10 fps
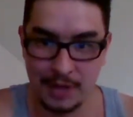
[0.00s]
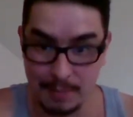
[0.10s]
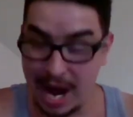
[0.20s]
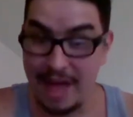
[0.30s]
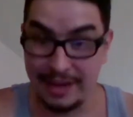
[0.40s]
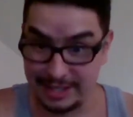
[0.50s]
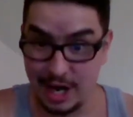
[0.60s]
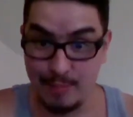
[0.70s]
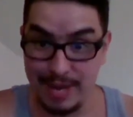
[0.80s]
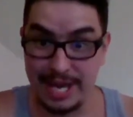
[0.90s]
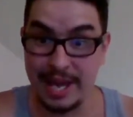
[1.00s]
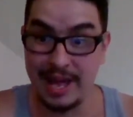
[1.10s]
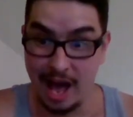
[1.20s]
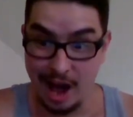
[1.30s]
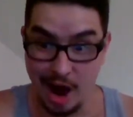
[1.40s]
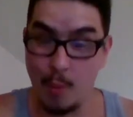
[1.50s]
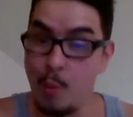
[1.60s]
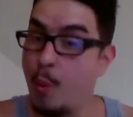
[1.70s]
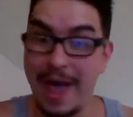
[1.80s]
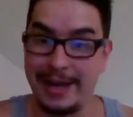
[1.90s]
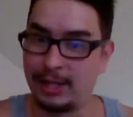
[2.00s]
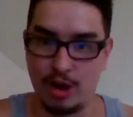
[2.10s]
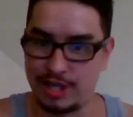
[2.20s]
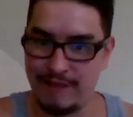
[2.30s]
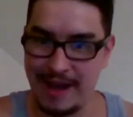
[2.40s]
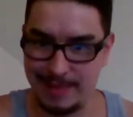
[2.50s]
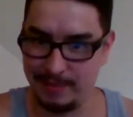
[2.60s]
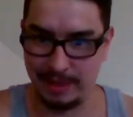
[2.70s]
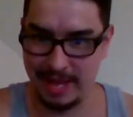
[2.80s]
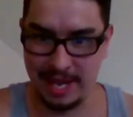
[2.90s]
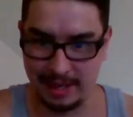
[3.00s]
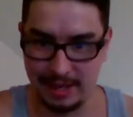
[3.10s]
But I think it's going to be a way closer fight than people think.